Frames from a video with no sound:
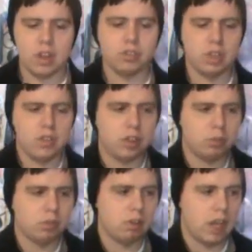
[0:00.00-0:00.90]
actually
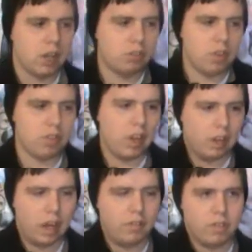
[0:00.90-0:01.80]
a great actress.
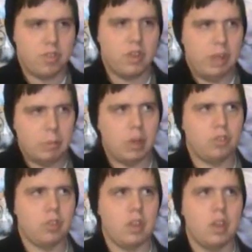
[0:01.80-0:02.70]
Like I haven't seen her much.